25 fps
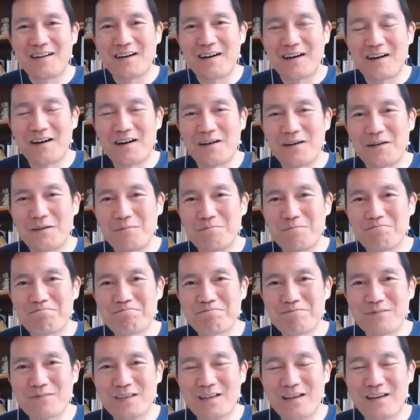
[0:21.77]
Um,
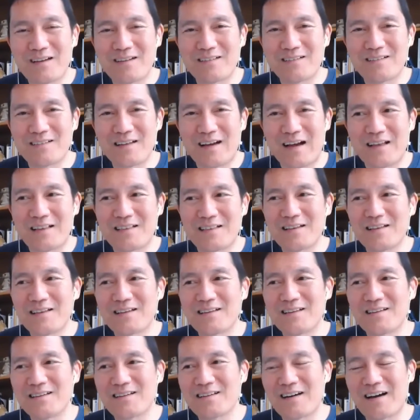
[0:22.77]
and I
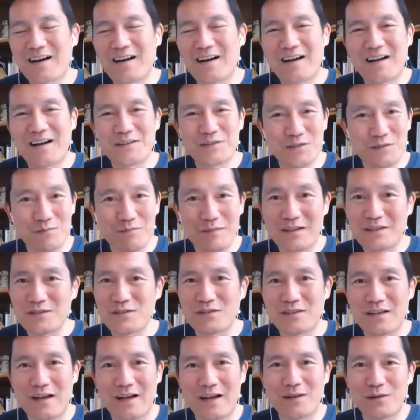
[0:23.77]
think I, I should
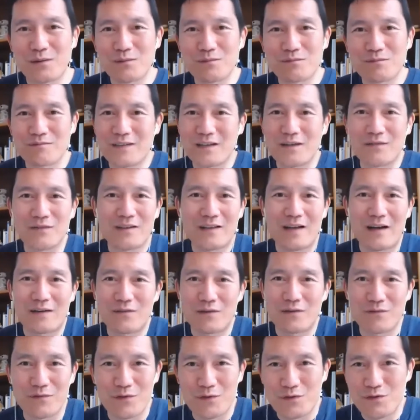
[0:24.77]
mention, I don't even have
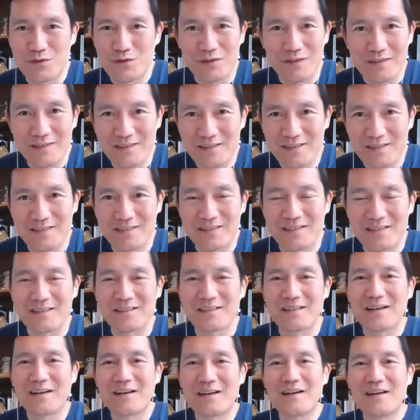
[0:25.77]
a virtual assistant.